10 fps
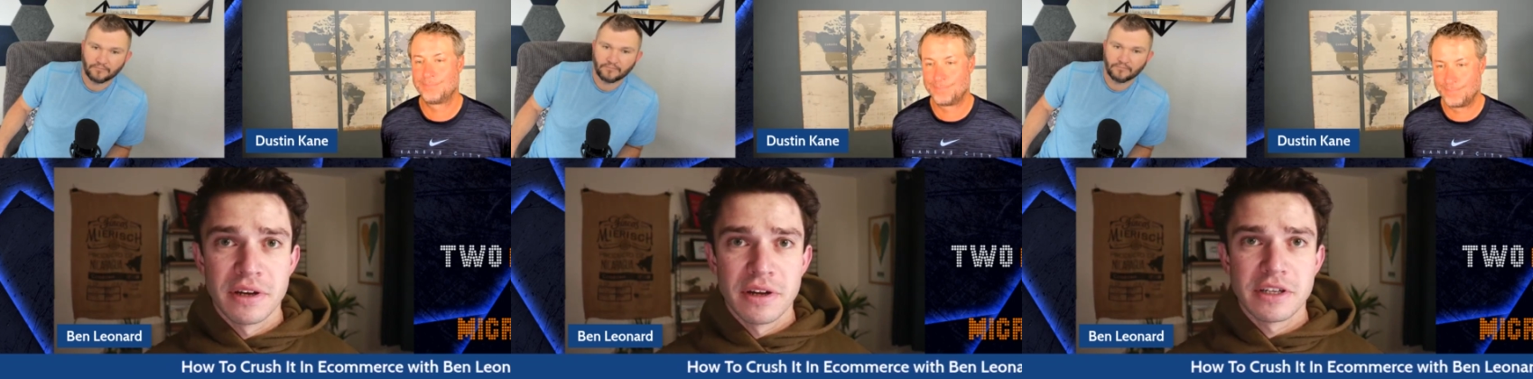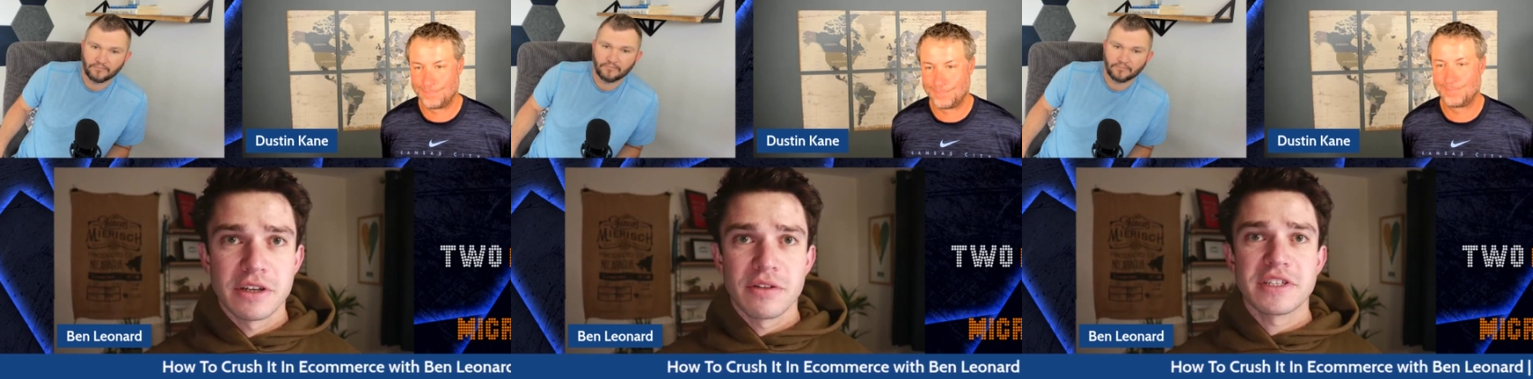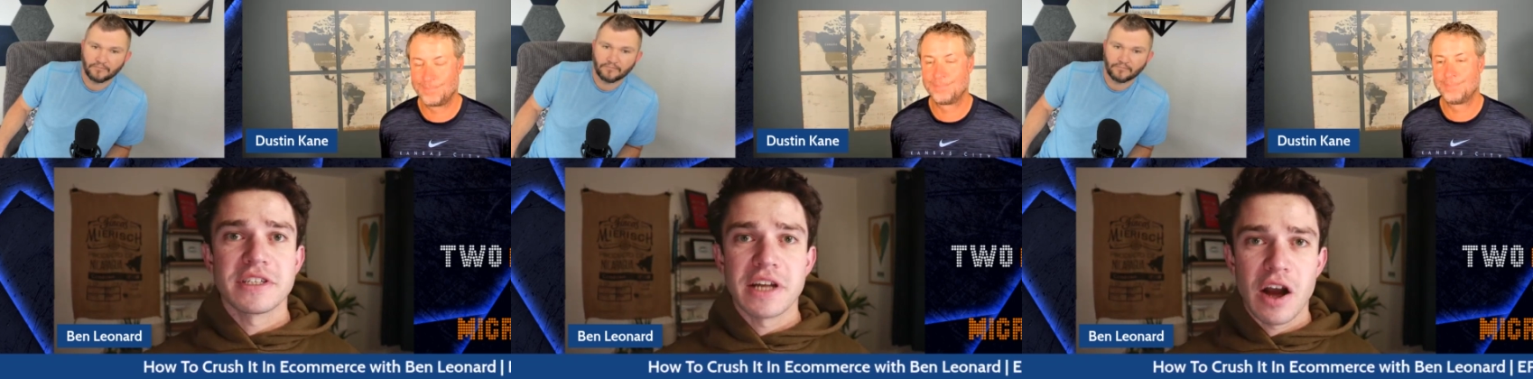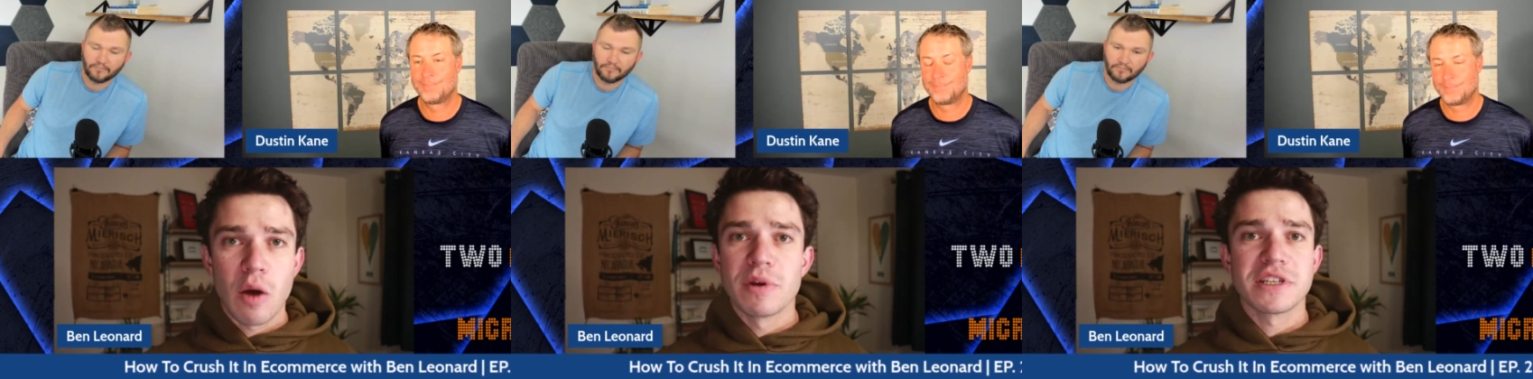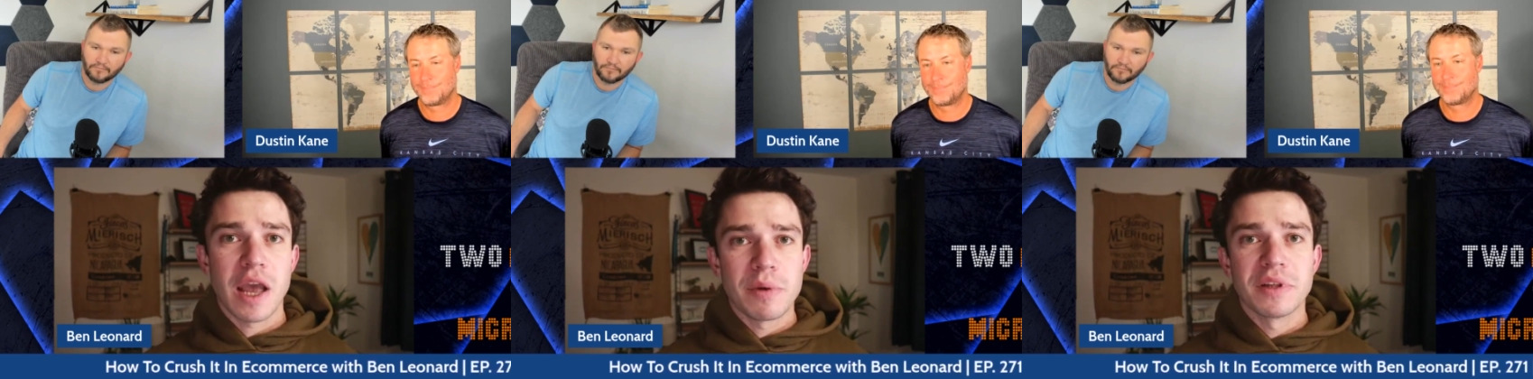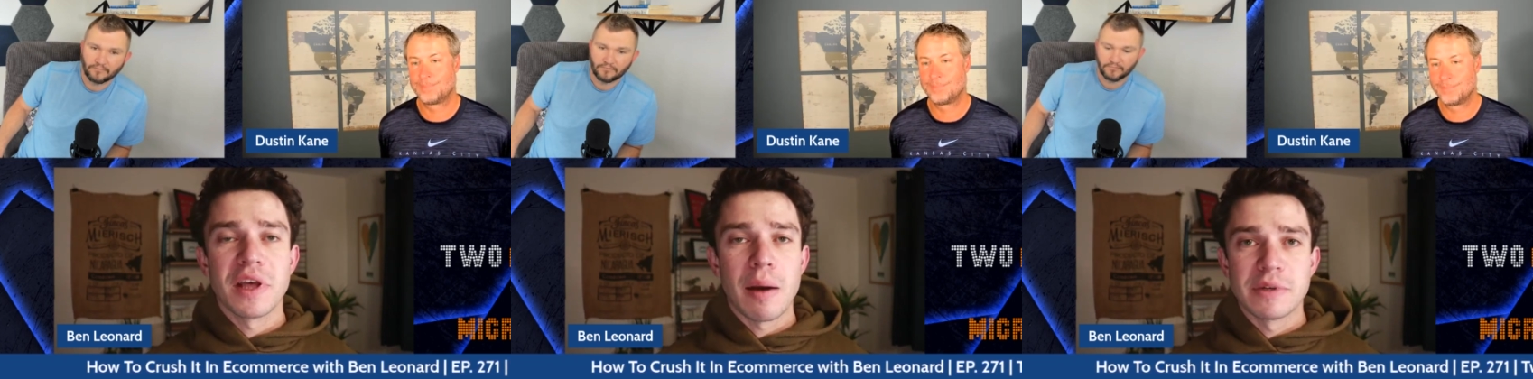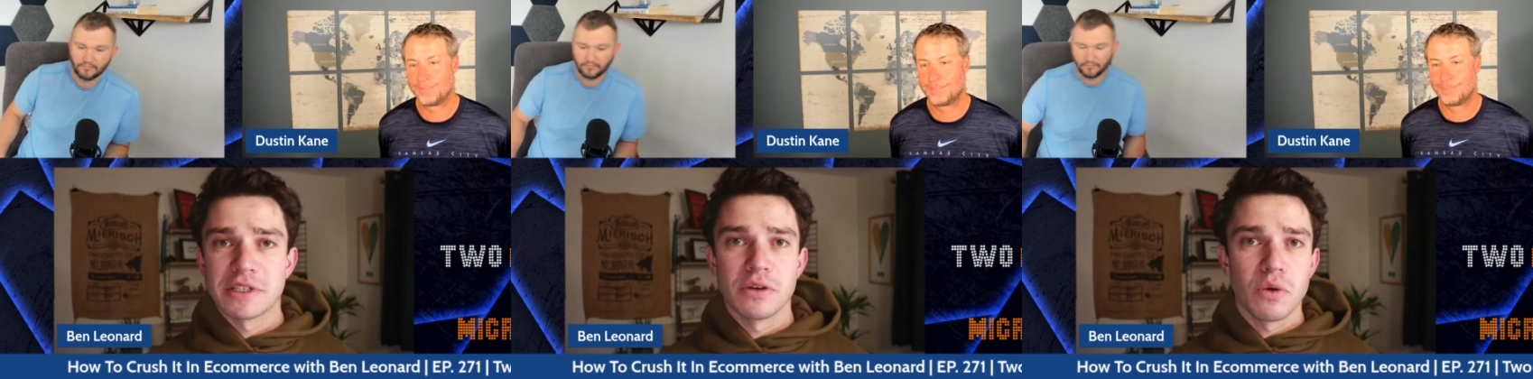Speaker 1: So this is how I'm escaping the
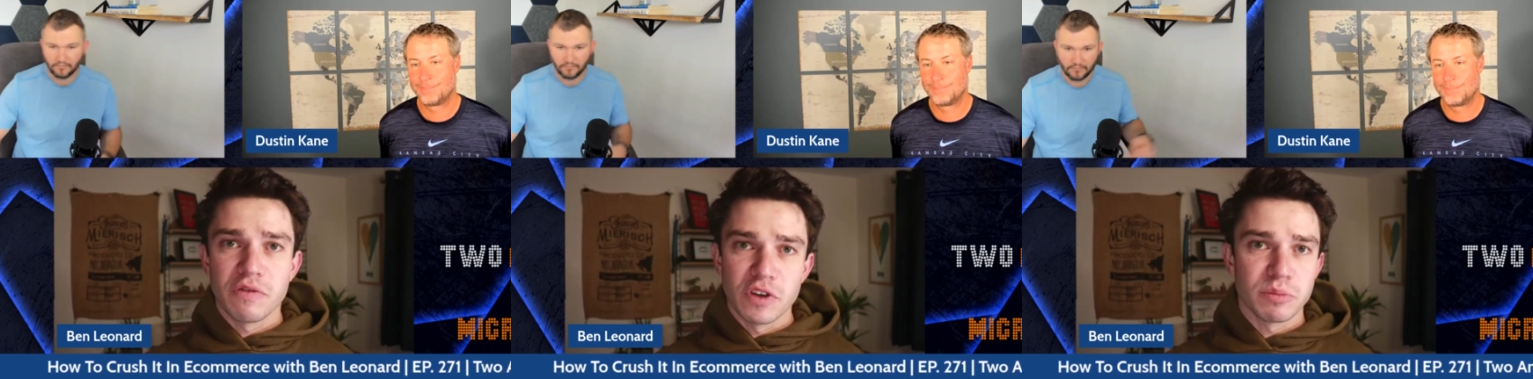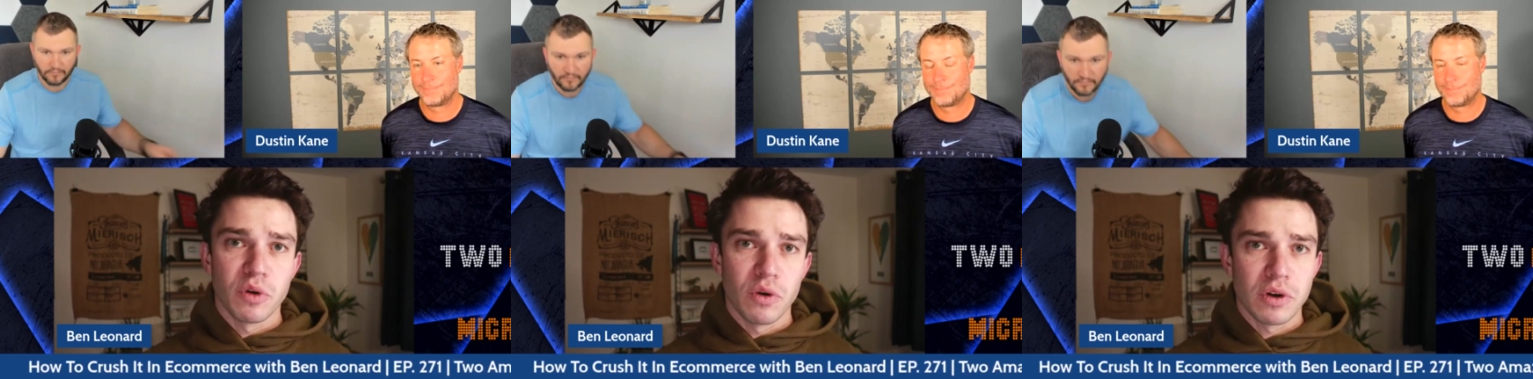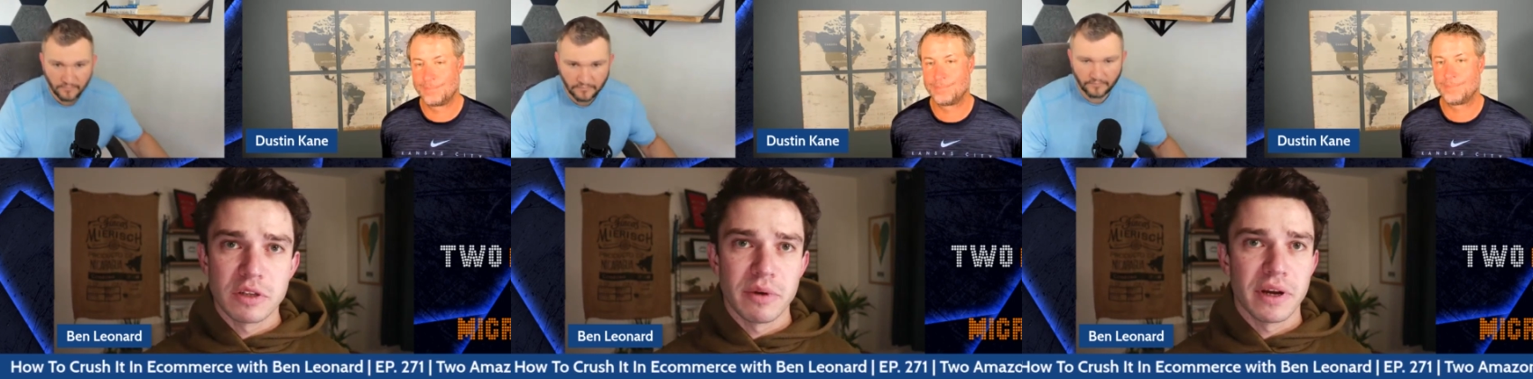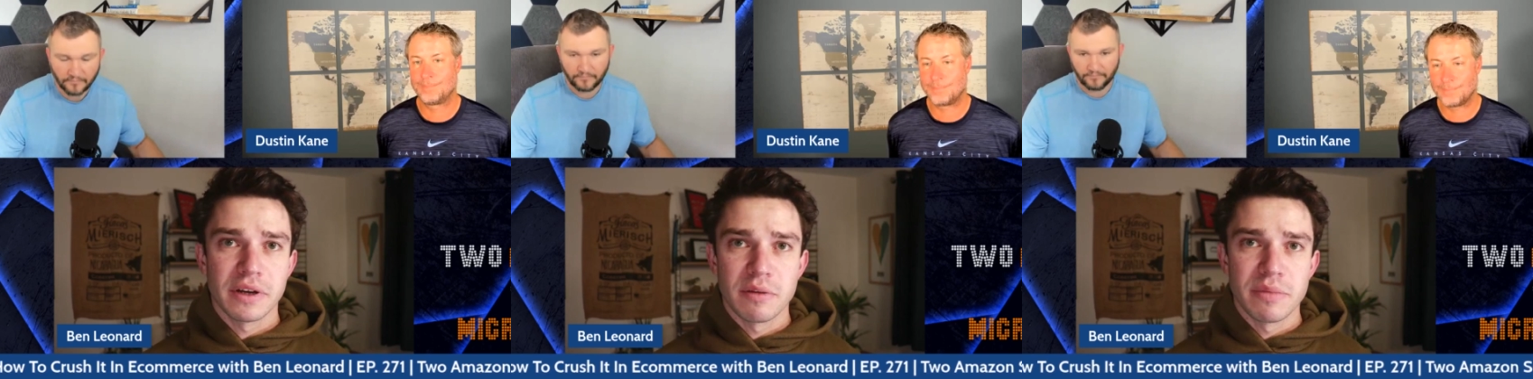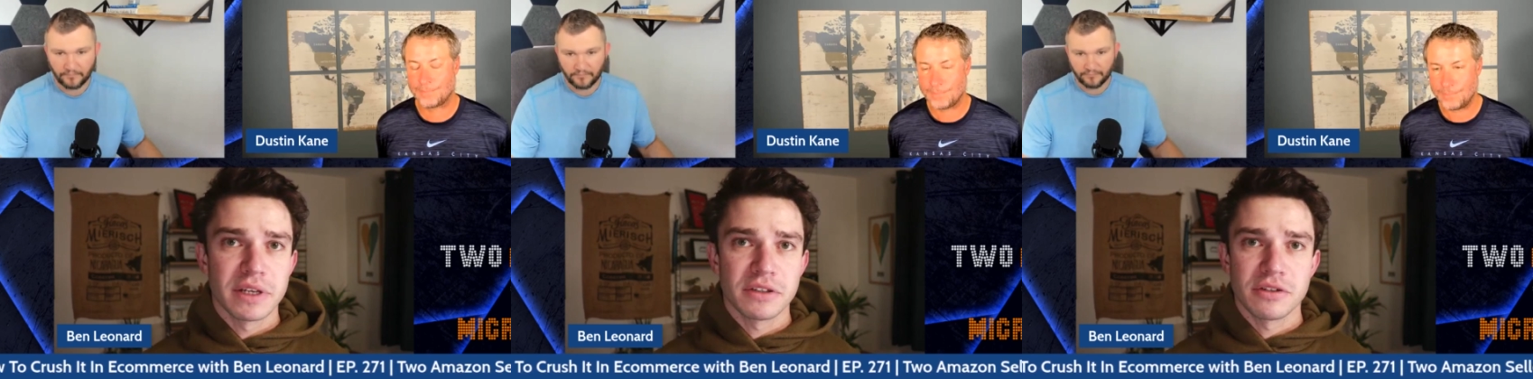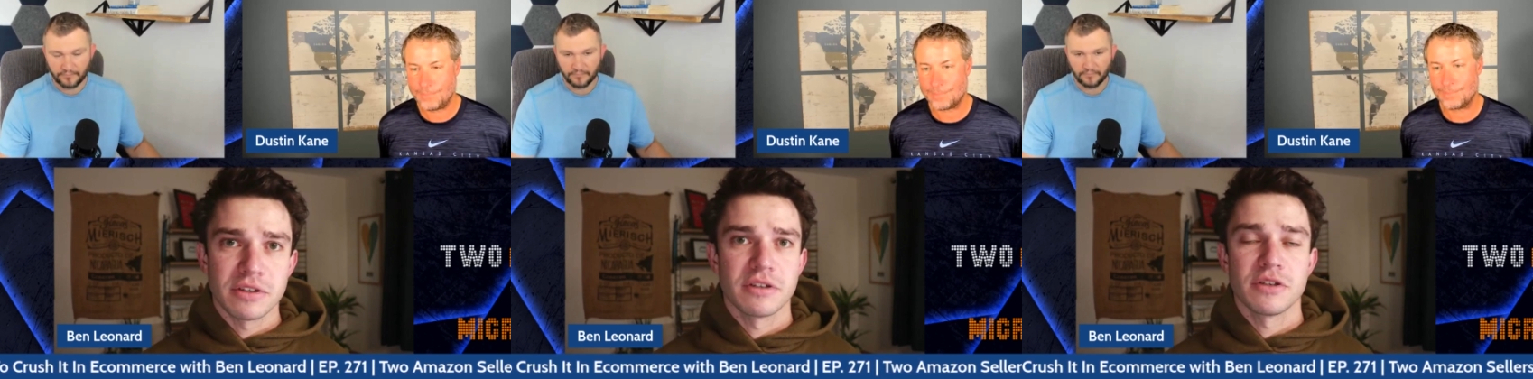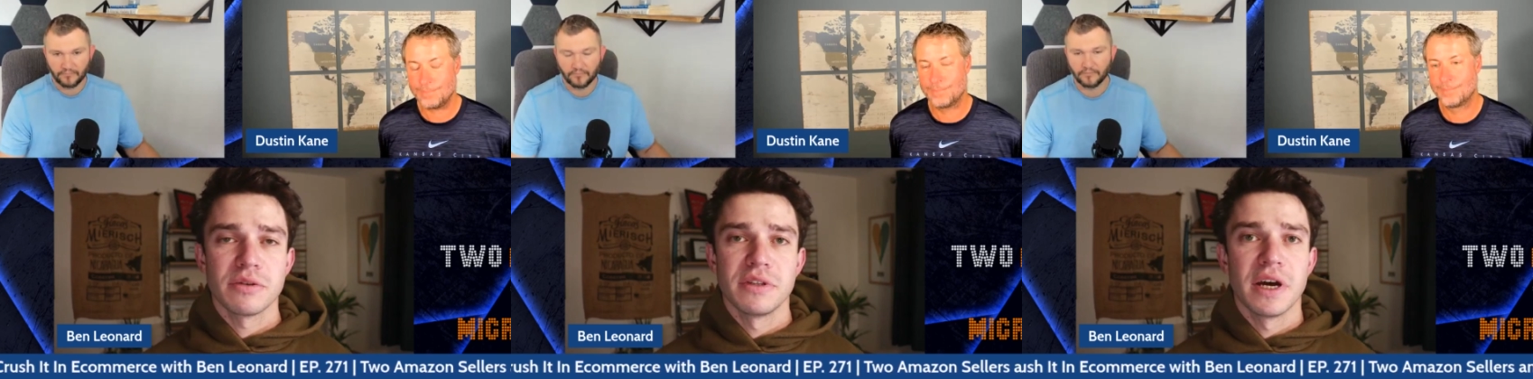Amazon goldfish bowl because my competitors aren't
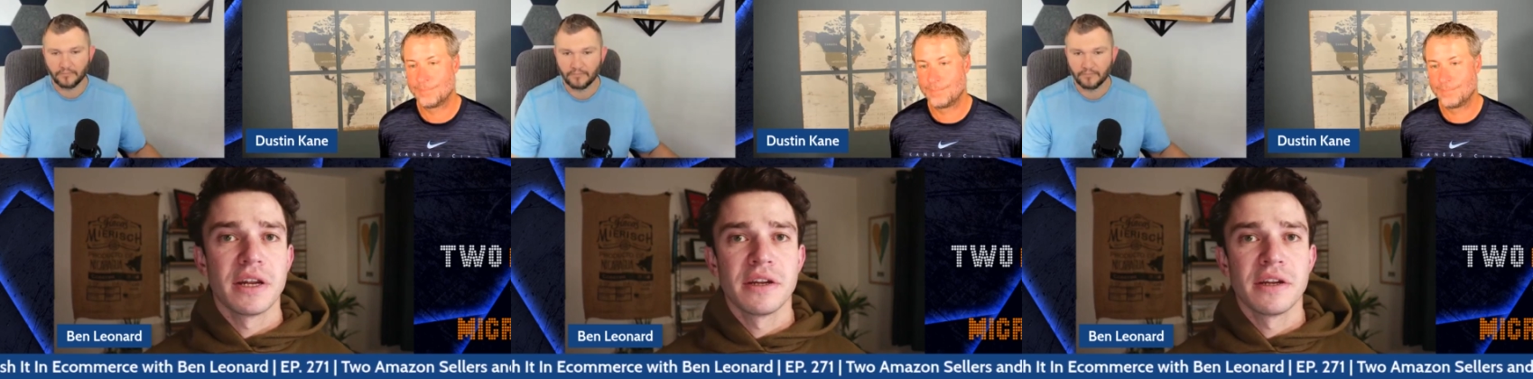doing that